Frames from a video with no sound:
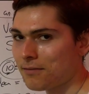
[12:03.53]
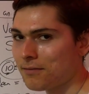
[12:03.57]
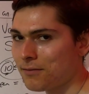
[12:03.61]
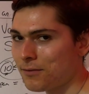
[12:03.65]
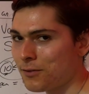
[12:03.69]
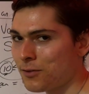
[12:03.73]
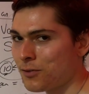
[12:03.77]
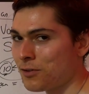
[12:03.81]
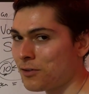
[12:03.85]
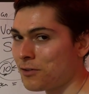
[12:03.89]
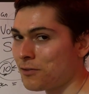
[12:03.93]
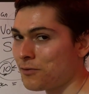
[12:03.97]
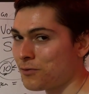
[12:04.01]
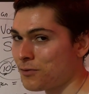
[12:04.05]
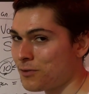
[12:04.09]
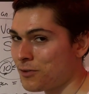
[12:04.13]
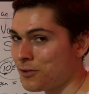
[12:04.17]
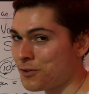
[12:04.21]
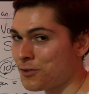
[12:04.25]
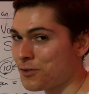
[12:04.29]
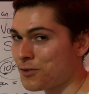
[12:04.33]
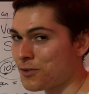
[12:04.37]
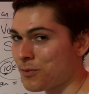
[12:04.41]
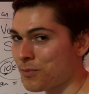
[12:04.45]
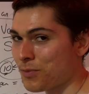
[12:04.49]
If you
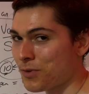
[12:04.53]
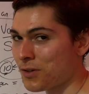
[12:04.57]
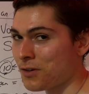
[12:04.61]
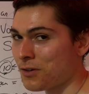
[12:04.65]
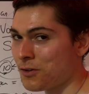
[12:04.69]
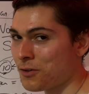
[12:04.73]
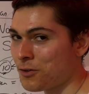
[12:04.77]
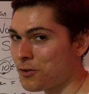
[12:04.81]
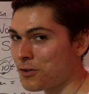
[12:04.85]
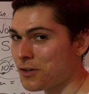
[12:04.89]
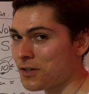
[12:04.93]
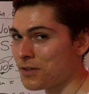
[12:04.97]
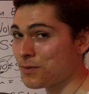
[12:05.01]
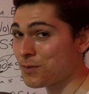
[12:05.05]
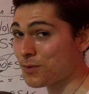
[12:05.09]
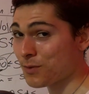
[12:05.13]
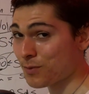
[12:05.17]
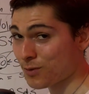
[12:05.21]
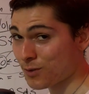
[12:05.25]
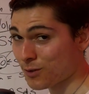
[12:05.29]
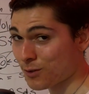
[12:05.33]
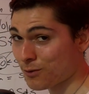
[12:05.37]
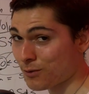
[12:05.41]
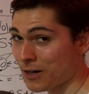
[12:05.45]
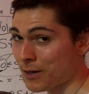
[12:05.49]
learn something new, you can
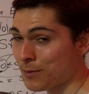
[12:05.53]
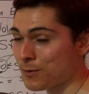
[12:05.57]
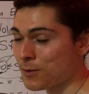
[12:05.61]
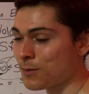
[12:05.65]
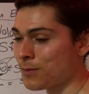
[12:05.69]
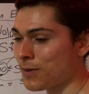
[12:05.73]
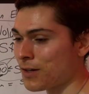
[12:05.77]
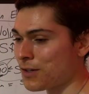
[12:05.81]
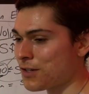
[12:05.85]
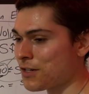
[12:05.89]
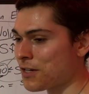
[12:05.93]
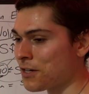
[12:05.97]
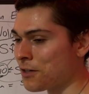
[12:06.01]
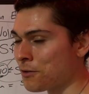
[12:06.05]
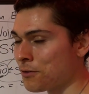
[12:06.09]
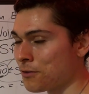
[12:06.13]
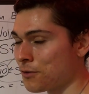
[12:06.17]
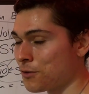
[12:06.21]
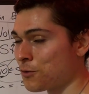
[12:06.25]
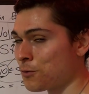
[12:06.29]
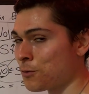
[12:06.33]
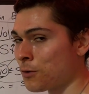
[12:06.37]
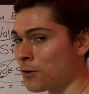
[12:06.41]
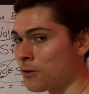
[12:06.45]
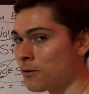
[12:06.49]
subscribe to my channel
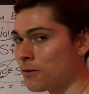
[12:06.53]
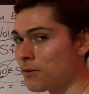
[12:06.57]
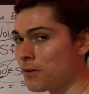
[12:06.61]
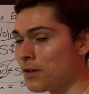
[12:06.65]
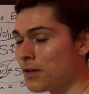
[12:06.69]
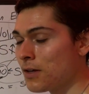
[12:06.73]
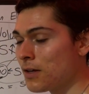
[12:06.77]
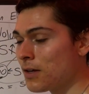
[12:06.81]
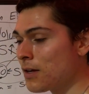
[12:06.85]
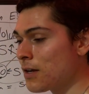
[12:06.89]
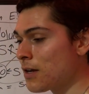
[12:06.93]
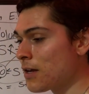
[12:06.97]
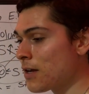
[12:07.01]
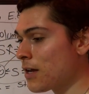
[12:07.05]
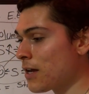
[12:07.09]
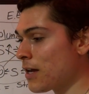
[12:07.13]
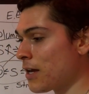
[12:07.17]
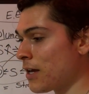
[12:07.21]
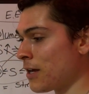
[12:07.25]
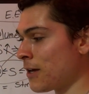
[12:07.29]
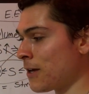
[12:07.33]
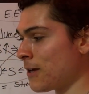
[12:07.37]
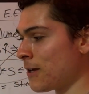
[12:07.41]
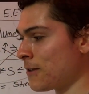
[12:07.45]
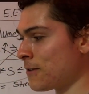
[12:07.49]
as well.
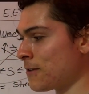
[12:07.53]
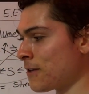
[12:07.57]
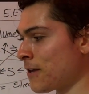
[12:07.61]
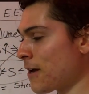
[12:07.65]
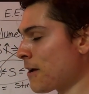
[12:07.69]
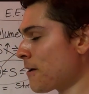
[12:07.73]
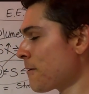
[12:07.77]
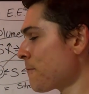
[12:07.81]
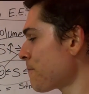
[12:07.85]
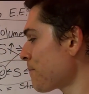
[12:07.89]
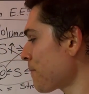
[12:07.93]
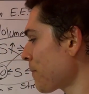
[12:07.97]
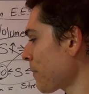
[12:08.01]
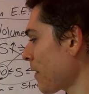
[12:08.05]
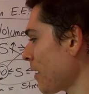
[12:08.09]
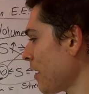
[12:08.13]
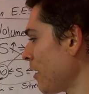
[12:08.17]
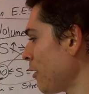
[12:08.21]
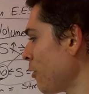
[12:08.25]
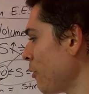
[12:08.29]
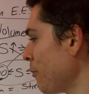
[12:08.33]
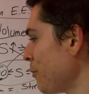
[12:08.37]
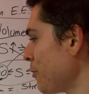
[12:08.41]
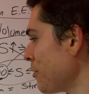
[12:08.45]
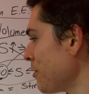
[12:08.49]
And yeah, I
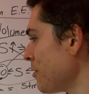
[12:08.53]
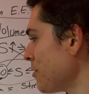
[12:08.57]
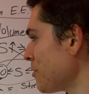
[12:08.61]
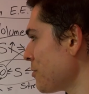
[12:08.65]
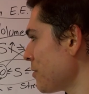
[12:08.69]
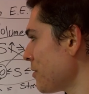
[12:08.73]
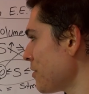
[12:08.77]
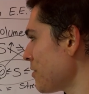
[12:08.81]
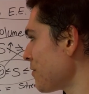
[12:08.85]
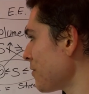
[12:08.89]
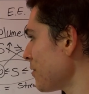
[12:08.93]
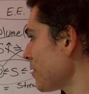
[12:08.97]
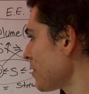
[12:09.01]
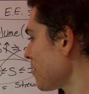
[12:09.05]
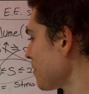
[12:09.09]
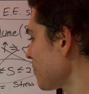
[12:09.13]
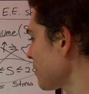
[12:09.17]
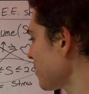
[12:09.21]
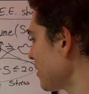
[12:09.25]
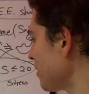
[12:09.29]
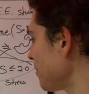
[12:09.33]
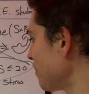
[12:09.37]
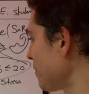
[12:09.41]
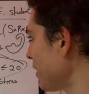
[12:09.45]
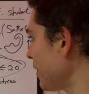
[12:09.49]
hope you enjoy this video
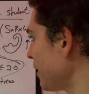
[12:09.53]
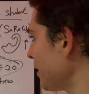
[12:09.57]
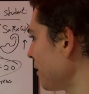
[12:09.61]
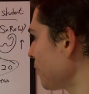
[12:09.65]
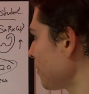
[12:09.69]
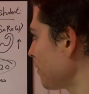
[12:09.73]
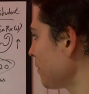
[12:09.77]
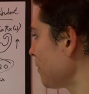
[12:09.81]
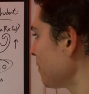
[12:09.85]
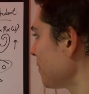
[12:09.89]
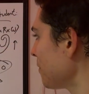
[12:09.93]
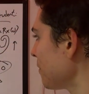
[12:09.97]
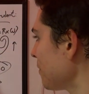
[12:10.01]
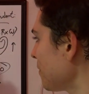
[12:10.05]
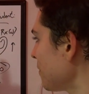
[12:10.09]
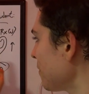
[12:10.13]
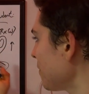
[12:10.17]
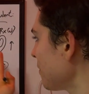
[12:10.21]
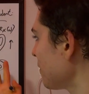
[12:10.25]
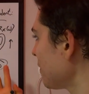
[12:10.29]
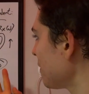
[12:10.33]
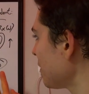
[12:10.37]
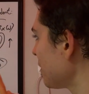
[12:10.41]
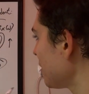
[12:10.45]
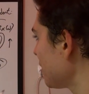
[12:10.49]
and my little
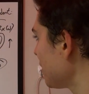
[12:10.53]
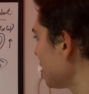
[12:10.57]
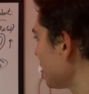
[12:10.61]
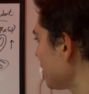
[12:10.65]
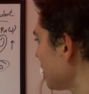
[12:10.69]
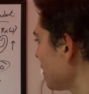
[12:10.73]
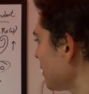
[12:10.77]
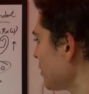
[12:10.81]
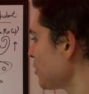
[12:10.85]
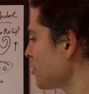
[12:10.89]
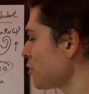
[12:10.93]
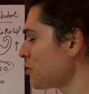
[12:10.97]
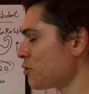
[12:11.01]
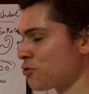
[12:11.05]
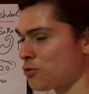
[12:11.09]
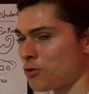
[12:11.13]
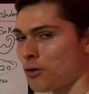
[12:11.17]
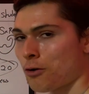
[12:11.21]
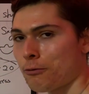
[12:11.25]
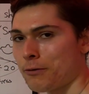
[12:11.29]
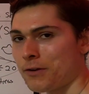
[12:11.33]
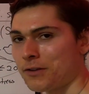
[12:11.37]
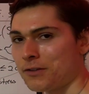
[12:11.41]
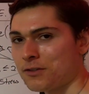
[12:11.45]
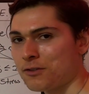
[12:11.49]

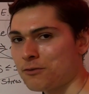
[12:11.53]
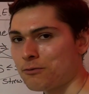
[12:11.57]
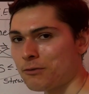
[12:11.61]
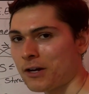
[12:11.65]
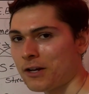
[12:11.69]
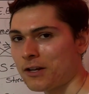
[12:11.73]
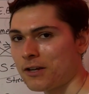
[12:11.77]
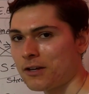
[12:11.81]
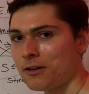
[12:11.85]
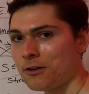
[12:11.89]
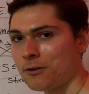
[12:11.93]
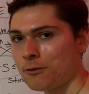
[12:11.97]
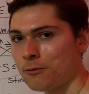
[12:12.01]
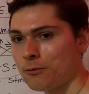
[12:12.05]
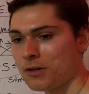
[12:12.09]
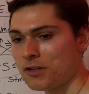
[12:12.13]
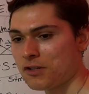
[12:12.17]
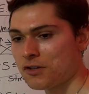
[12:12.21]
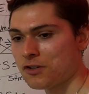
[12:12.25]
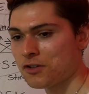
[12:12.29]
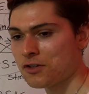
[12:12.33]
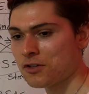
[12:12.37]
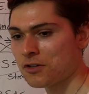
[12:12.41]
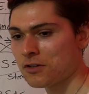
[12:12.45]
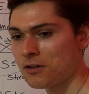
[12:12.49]
drawings right here,
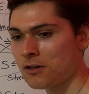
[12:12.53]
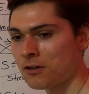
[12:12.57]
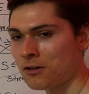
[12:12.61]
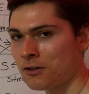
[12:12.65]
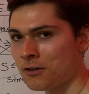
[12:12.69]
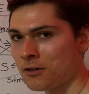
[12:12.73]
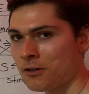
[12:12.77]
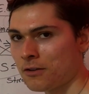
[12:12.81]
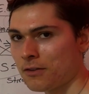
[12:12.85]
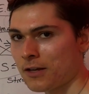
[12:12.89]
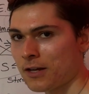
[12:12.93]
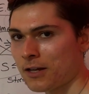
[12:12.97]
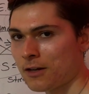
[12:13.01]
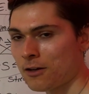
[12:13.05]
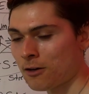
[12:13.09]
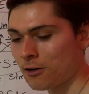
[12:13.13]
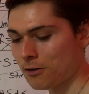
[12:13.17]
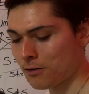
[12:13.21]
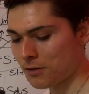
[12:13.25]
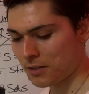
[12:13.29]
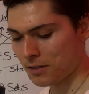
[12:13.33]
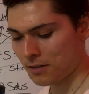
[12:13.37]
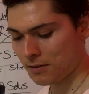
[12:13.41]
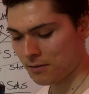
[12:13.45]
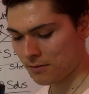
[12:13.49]
which are not that
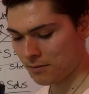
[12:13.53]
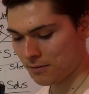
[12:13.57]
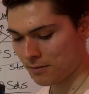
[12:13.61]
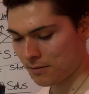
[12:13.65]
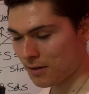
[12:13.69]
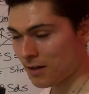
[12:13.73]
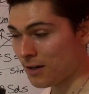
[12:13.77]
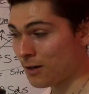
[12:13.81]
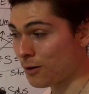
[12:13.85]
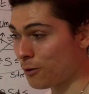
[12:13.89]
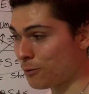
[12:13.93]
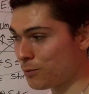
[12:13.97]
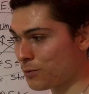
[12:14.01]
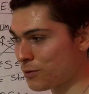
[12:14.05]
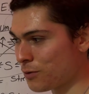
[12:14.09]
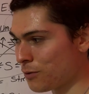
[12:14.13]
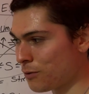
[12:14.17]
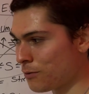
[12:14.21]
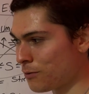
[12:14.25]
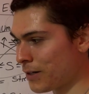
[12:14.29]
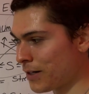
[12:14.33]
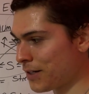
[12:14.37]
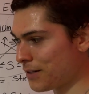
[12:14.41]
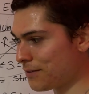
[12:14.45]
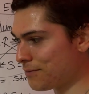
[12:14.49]
ugly. I hope so,
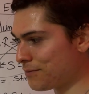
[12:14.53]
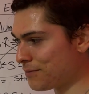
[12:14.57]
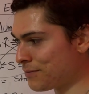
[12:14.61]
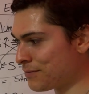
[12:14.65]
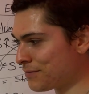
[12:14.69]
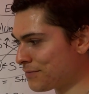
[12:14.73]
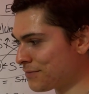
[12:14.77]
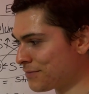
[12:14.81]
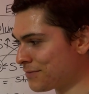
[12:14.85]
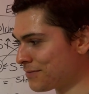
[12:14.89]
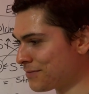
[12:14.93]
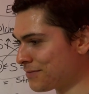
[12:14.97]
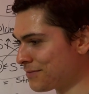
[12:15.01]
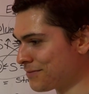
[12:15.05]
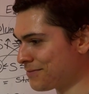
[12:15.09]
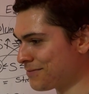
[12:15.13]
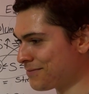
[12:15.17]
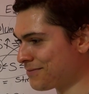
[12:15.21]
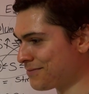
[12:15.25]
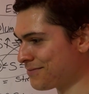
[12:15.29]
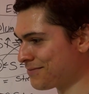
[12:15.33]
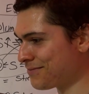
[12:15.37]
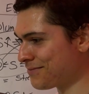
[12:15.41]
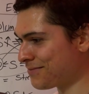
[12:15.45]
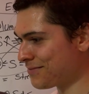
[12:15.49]
right?
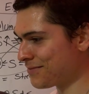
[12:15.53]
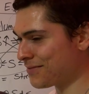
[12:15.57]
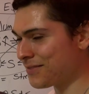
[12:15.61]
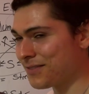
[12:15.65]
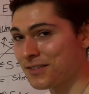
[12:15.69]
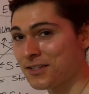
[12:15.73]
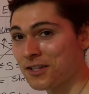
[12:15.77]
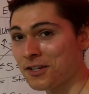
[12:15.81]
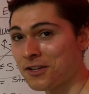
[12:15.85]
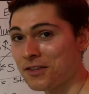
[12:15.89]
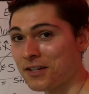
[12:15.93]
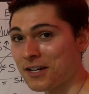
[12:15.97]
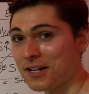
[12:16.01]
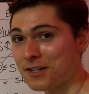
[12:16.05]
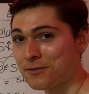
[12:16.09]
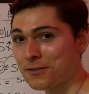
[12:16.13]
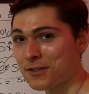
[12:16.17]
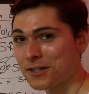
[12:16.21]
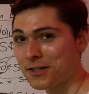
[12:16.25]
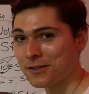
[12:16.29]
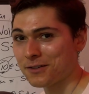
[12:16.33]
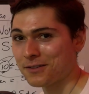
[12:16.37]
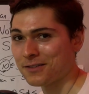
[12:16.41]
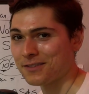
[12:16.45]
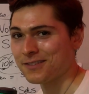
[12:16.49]
See you in the next
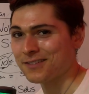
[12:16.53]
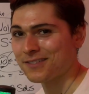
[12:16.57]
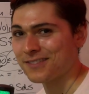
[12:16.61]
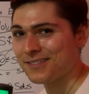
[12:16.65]
video.